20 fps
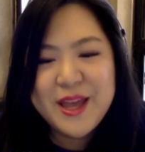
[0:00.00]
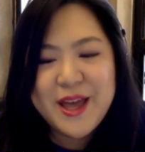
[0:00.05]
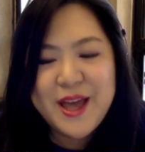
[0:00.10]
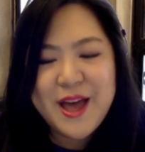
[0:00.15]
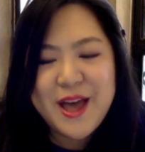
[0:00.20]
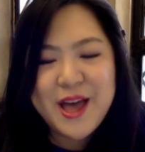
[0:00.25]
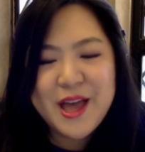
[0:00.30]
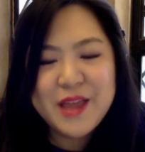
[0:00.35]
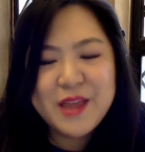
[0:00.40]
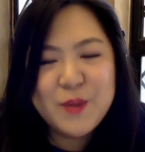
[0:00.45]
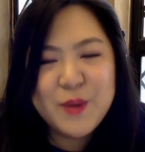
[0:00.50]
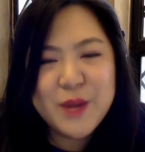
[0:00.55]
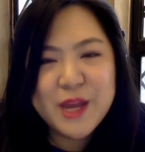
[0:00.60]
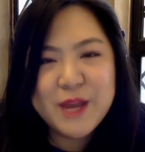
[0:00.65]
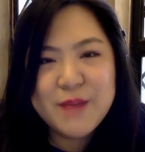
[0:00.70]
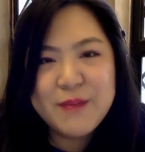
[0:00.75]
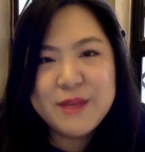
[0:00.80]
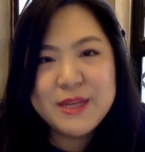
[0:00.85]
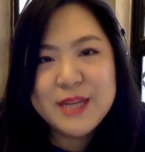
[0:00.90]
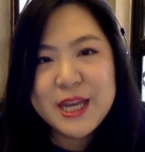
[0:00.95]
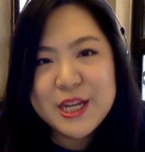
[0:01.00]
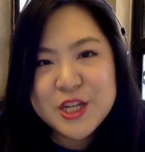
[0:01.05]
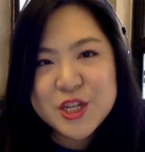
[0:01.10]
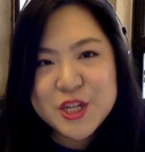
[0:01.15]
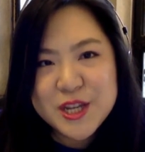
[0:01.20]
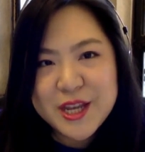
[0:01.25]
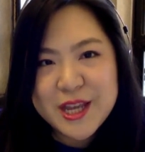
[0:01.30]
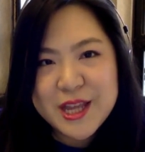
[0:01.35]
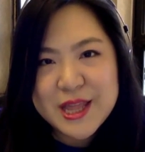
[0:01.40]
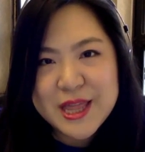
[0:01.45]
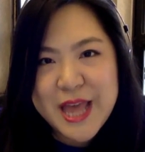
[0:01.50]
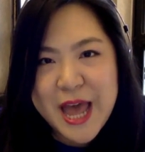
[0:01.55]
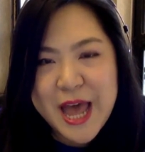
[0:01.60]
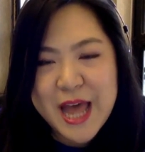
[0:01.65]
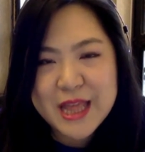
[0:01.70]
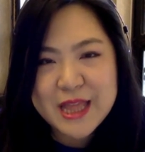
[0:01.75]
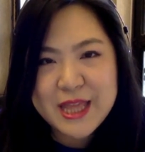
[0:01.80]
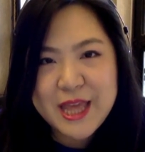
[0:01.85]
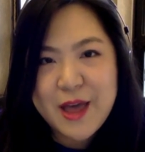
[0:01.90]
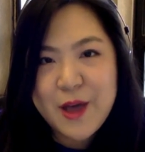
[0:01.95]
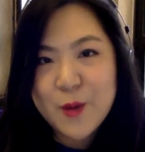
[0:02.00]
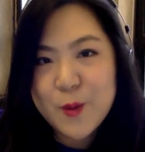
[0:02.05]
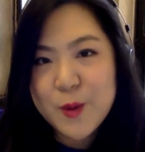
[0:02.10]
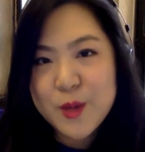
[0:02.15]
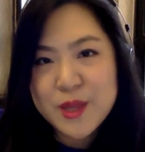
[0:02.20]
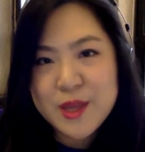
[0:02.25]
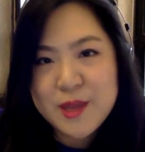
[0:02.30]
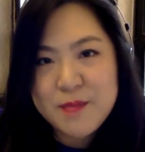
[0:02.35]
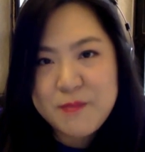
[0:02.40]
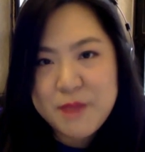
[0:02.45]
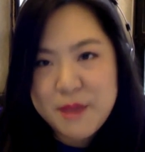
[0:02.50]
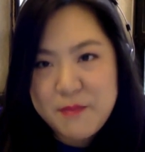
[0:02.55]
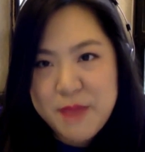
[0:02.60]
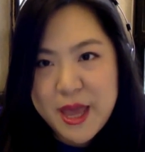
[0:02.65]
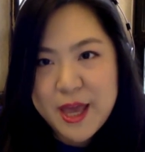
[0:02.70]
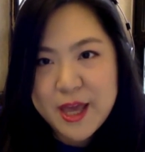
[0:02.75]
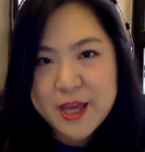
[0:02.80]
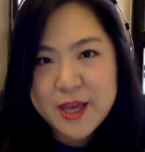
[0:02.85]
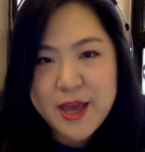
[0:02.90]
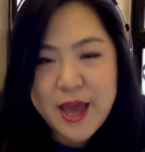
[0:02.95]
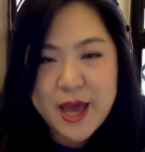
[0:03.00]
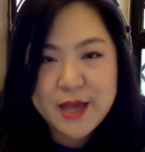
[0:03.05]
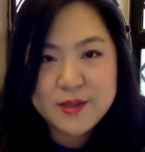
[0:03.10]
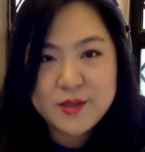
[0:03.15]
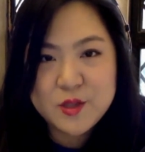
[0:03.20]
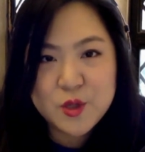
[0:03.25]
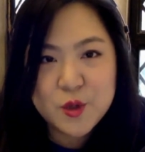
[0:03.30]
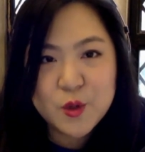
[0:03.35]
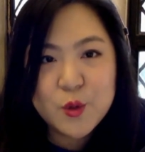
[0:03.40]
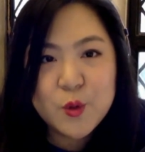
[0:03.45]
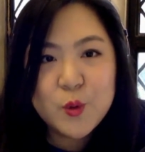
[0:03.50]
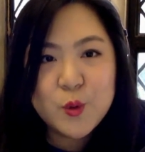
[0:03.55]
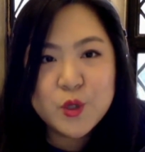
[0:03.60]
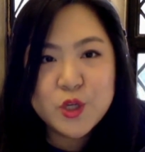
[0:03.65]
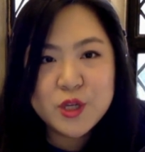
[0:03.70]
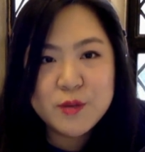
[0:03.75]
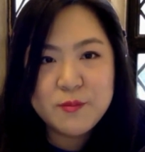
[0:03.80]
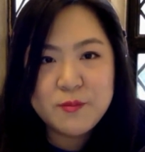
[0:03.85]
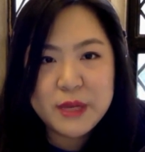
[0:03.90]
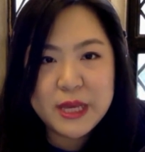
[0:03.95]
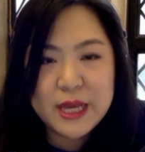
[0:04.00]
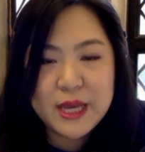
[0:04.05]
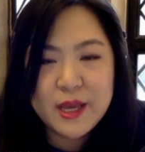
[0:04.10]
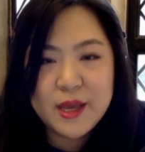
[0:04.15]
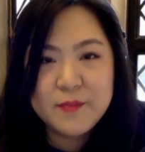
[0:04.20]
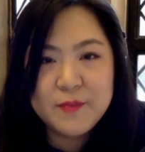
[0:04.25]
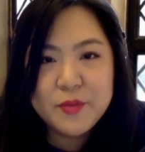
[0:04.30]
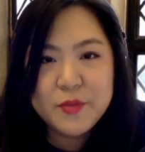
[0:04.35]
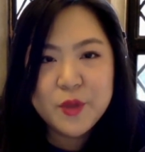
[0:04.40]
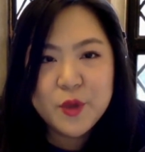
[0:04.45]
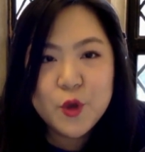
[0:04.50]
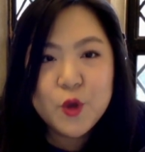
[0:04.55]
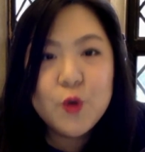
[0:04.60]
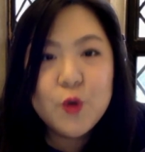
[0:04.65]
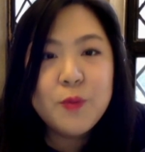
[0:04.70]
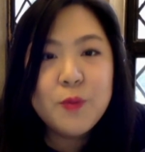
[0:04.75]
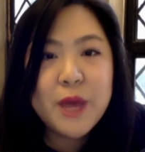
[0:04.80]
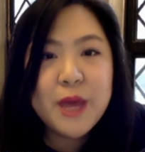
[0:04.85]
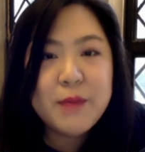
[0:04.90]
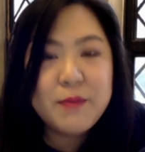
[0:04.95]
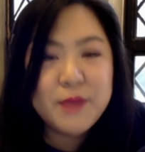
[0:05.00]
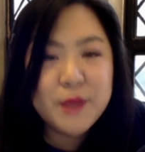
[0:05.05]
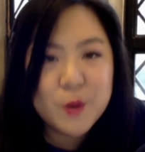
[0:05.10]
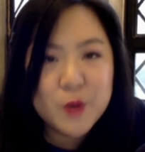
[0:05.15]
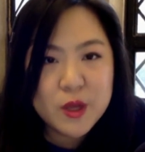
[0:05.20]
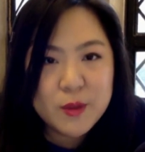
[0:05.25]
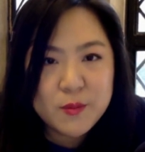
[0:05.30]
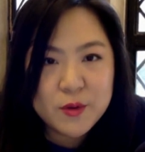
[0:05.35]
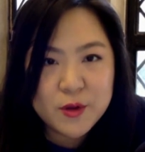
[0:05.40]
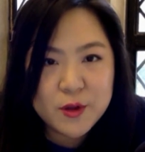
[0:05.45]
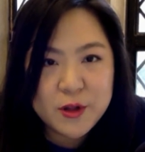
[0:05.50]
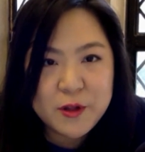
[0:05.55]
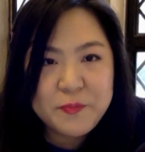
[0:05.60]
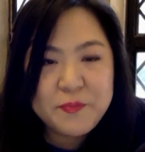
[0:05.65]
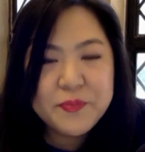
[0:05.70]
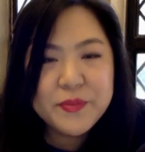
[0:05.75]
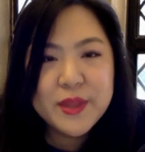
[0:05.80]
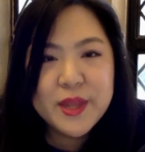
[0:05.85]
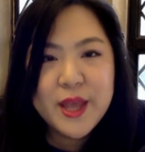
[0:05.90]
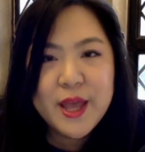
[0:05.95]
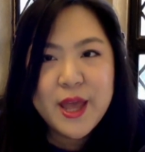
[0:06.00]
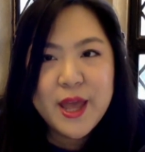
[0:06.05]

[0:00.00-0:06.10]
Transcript: uh, the recommendation that the algorithm may make as to who should be, who might be a criminal,